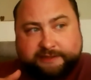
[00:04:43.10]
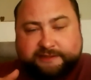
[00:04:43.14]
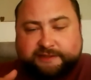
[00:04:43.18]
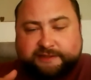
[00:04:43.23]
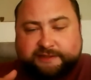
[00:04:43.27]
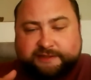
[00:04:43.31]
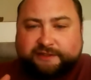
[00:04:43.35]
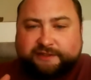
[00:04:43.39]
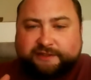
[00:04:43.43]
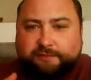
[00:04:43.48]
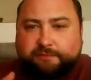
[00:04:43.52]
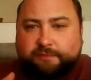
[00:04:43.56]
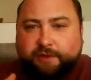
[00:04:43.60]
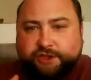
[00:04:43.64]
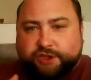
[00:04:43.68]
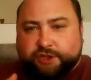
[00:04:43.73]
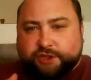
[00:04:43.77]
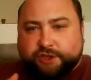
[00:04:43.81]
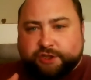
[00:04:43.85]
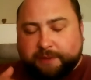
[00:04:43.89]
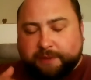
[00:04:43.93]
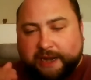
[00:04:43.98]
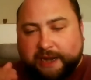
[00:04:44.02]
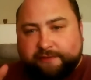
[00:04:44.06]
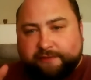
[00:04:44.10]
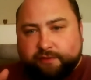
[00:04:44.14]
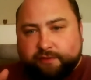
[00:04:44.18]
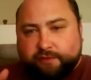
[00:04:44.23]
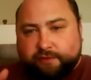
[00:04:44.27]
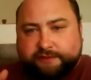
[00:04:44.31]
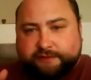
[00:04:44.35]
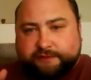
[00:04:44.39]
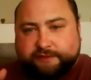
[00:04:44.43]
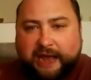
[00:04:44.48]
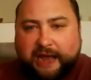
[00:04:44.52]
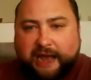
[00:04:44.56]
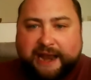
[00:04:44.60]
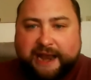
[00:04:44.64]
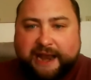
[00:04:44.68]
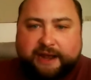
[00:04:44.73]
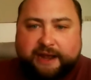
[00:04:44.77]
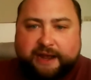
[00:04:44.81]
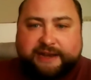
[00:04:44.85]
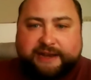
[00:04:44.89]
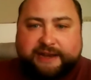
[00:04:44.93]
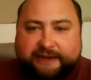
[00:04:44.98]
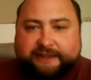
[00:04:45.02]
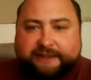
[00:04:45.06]
is not so much a preview as
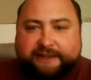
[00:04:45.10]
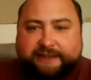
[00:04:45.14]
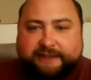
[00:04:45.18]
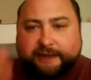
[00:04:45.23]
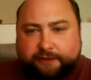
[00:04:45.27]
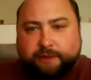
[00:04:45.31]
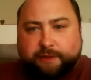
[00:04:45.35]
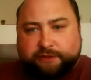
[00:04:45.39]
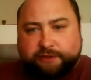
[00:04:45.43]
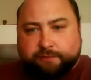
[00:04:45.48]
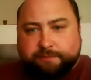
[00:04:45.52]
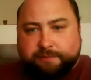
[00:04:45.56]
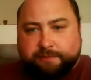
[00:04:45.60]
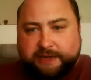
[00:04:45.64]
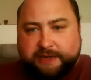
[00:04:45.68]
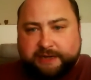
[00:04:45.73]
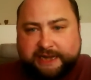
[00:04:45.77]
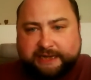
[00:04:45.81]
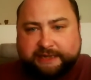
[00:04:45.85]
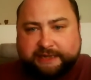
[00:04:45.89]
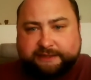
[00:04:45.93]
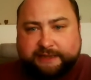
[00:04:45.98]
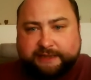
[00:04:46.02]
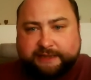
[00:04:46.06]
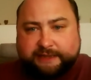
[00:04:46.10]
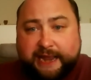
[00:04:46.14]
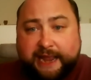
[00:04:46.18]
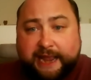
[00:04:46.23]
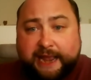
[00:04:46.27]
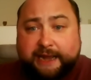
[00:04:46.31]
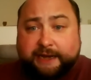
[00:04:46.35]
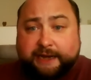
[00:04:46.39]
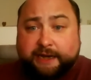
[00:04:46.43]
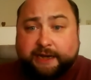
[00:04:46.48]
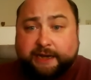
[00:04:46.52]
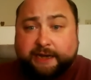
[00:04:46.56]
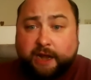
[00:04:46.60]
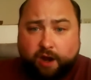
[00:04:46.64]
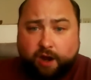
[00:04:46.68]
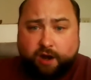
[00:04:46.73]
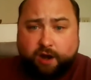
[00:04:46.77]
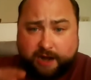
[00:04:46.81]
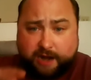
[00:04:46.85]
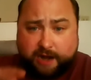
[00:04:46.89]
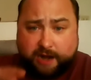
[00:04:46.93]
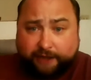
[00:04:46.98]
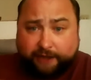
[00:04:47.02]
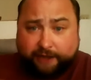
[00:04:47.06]
an alternate way to play it, and
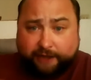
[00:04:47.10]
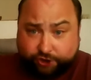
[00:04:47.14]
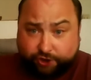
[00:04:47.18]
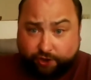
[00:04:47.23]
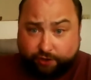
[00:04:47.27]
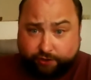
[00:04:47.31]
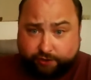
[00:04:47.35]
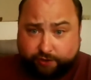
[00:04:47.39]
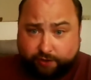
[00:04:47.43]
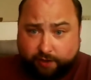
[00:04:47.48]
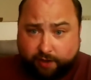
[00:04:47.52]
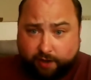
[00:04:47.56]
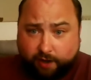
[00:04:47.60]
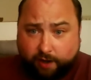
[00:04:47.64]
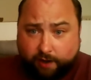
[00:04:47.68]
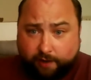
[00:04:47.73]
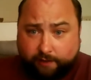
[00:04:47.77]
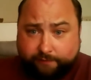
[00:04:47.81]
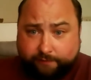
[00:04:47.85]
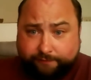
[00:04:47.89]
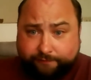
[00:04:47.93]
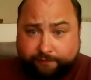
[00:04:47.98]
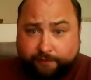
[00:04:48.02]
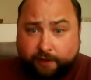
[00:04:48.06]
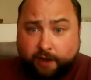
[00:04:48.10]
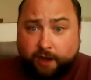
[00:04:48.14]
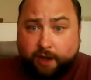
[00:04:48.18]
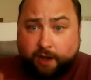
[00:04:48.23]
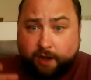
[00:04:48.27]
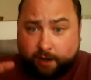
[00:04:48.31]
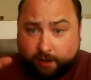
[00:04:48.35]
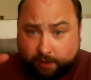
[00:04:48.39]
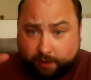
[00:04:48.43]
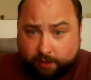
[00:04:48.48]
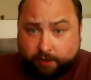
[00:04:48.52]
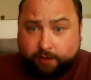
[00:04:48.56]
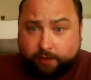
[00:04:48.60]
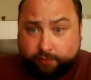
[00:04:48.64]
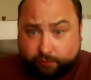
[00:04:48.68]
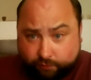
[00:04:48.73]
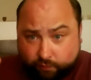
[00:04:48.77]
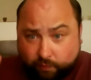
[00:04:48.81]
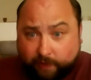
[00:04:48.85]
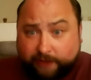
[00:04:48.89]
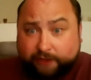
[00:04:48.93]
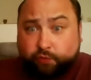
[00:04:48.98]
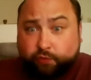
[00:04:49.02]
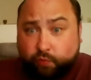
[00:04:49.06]
a large chunk of
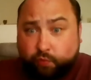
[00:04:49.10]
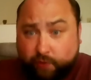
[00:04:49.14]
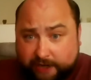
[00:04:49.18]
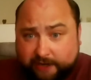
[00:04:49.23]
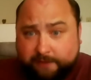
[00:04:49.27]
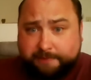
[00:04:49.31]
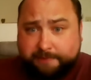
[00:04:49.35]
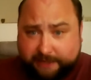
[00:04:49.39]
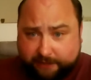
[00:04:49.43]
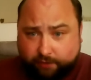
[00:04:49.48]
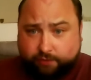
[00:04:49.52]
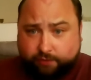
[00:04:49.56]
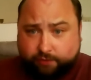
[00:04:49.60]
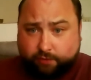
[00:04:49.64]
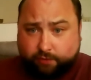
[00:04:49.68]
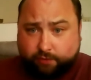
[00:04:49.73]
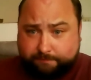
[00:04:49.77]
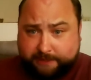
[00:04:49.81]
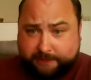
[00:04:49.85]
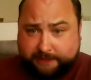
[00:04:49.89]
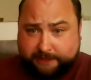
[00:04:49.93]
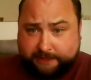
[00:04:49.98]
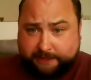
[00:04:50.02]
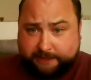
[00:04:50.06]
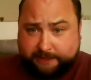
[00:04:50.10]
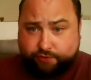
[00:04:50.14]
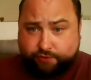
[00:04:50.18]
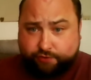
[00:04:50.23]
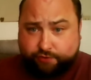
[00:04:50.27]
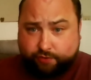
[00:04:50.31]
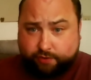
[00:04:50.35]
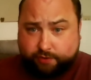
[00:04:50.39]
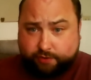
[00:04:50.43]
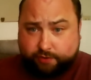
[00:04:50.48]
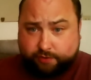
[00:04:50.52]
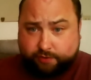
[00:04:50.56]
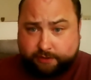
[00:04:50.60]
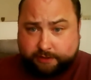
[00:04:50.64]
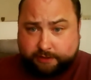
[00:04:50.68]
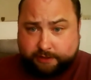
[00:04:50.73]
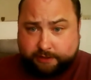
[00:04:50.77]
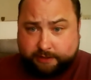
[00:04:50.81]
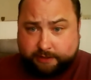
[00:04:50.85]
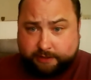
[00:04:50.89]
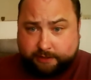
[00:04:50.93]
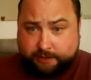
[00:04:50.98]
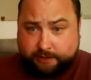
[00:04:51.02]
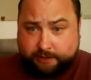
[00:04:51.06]
what would be the complete module,
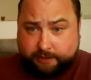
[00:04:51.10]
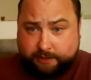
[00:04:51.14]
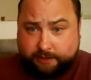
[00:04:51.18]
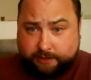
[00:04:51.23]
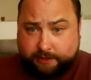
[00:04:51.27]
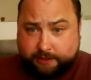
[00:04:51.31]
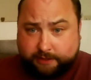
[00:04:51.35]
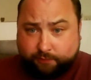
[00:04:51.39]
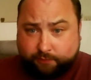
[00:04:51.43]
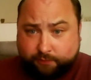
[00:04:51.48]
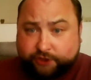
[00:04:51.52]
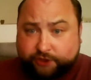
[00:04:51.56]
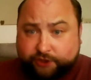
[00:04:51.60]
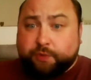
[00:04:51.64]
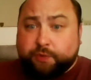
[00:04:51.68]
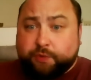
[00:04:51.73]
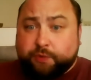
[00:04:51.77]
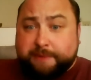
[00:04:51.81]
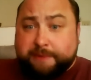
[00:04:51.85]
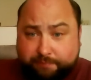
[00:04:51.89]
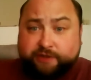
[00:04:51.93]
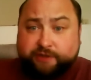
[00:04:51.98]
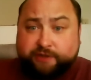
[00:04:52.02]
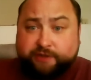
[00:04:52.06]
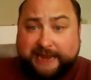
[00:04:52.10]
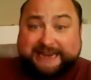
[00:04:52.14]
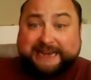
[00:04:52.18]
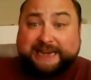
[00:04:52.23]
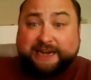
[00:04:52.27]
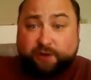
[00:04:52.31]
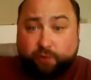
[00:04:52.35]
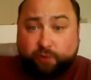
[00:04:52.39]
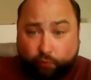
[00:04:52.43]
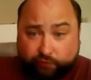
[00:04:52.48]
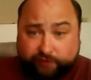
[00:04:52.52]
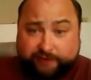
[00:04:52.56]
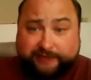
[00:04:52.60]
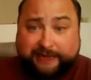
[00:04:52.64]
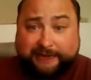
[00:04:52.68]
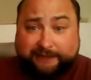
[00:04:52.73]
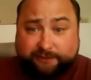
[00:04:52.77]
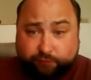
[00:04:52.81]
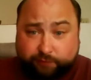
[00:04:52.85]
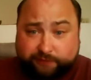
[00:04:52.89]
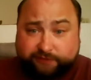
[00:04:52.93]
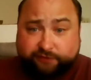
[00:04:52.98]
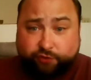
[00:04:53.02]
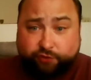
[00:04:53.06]
which will be put then in
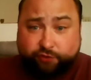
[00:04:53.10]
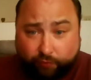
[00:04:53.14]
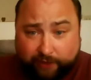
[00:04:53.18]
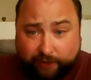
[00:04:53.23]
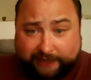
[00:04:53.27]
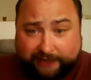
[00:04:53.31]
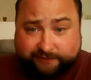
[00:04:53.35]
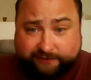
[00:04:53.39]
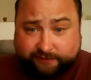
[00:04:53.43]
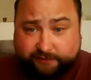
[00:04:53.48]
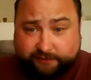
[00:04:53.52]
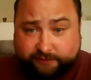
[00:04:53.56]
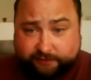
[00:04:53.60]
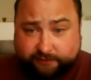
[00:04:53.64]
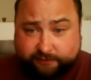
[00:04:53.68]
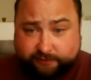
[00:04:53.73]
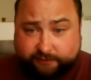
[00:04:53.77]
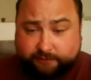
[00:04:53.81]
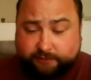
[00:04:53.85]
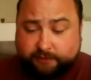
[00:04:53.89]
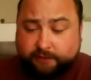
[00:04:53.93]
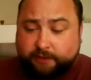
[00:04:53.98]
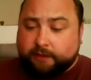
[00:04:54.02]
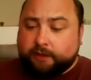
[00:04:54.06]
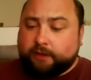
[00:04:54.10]
context with the rest.